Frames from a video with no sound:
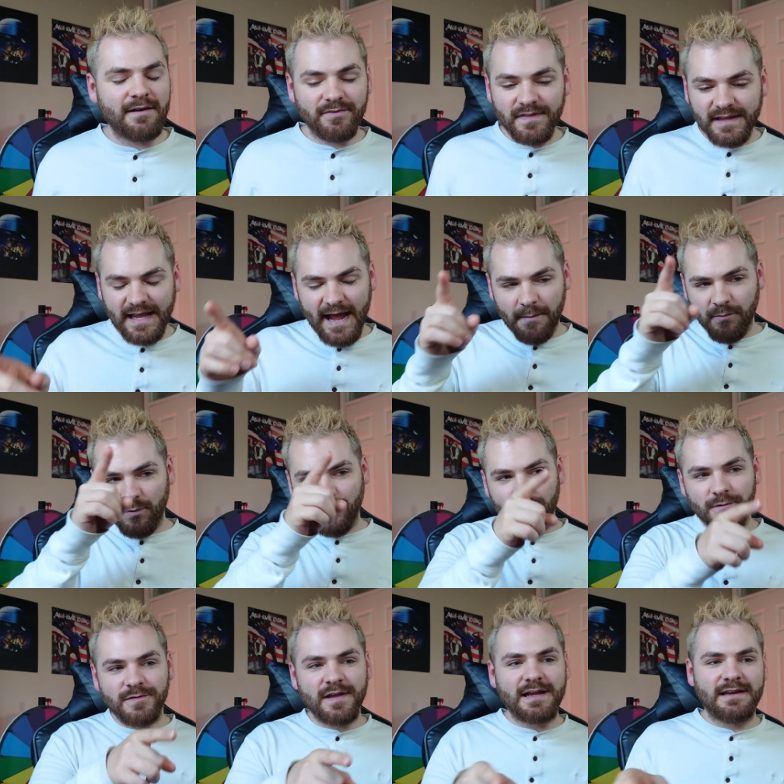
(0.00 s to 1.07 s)
Having the camera
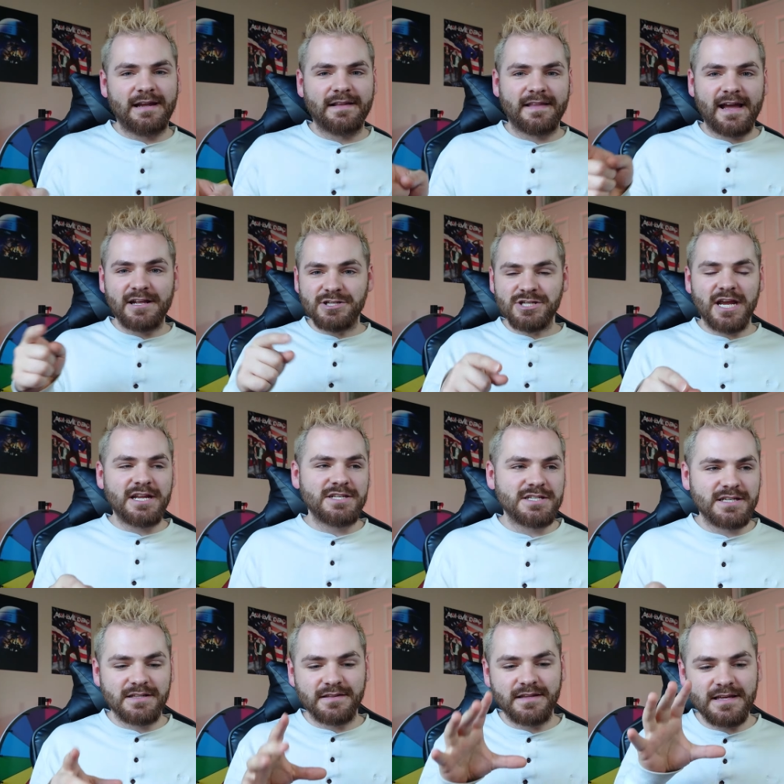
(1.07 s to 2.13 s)
rotate like that and
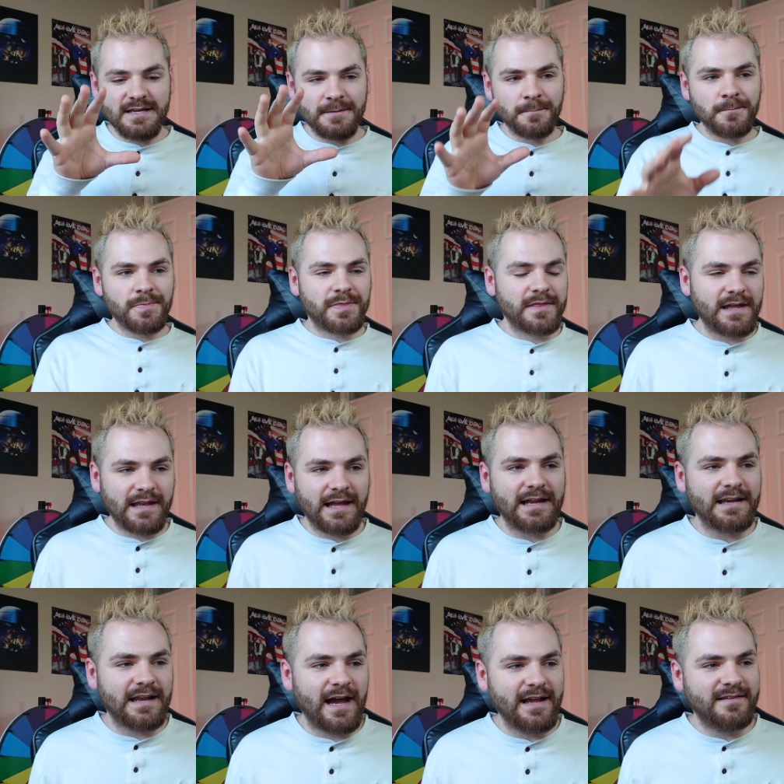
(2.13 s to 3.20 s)
changing the, the
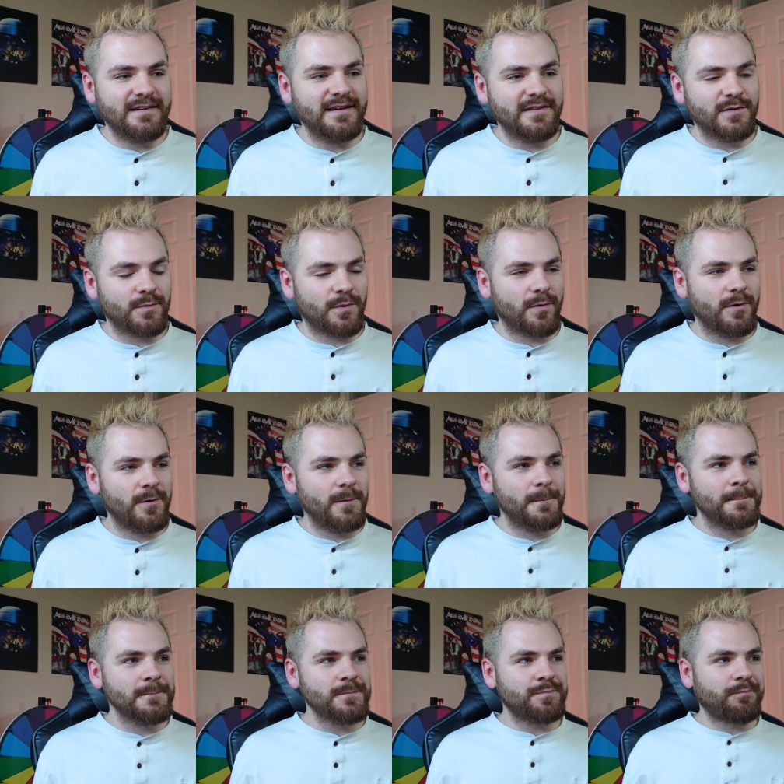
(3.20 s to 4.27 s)
like lighting in the
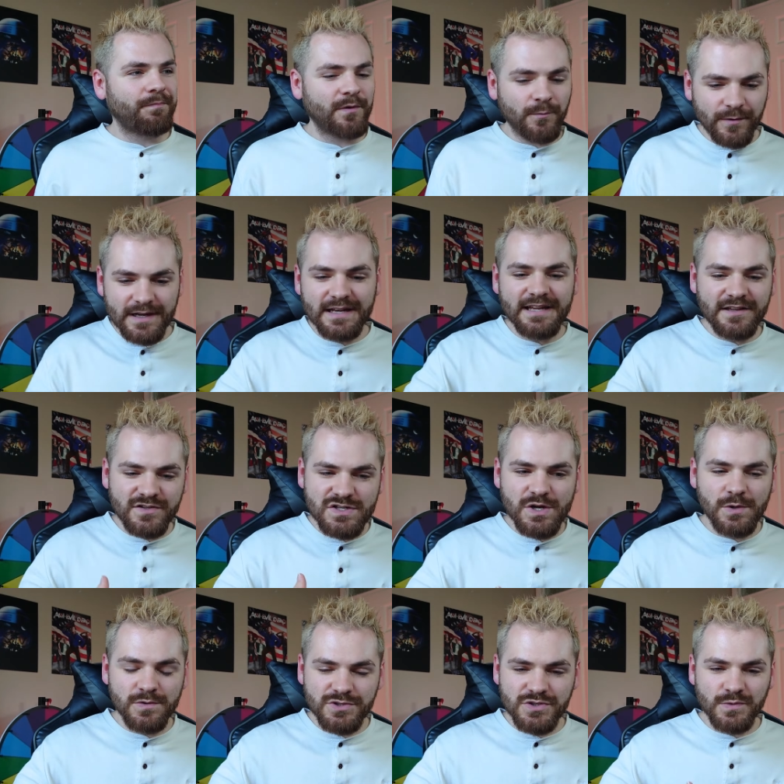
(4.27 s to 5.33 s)
room really
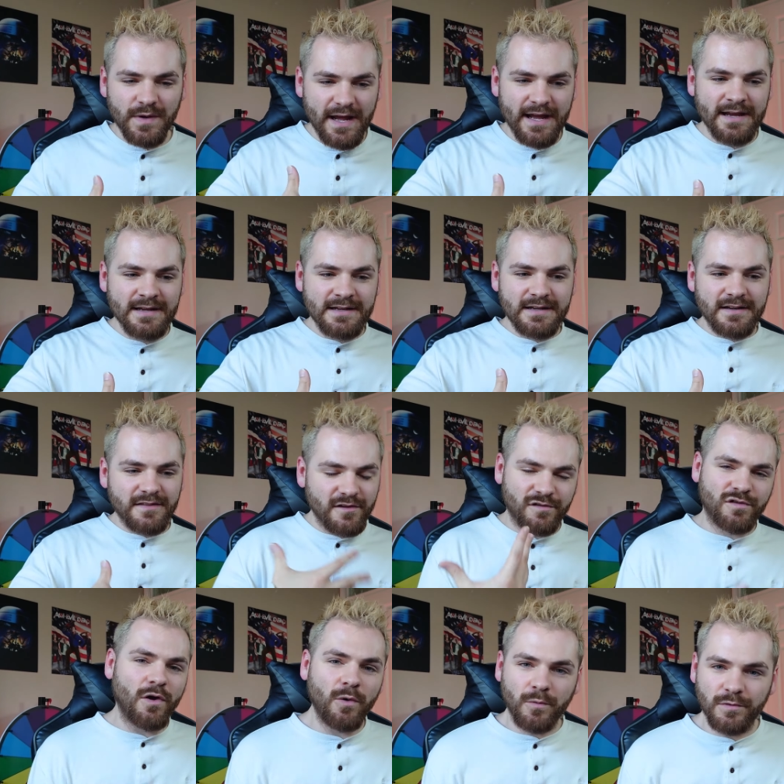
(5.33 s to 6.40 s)
showed you where the
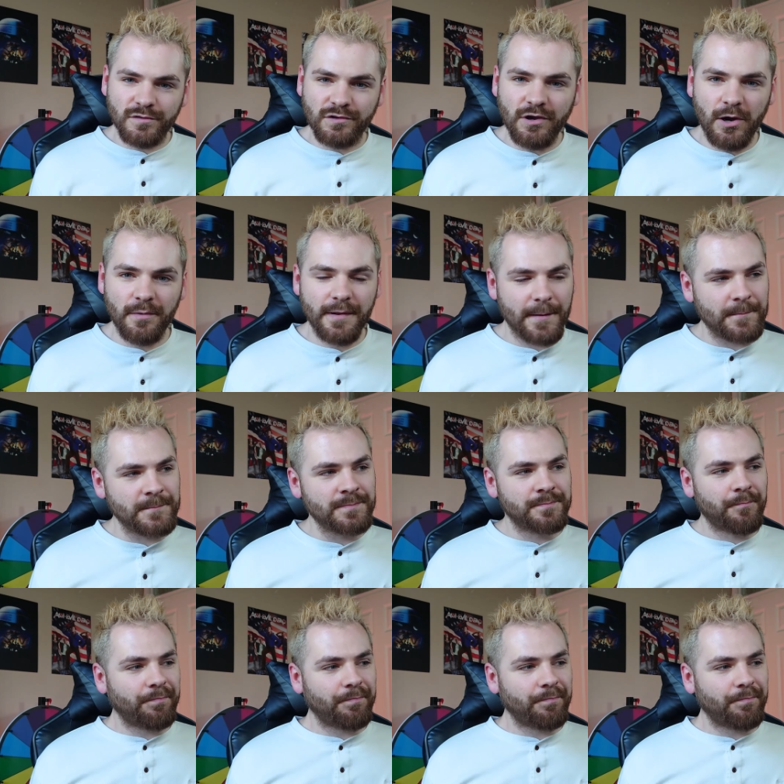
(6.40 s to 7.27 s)
song was going.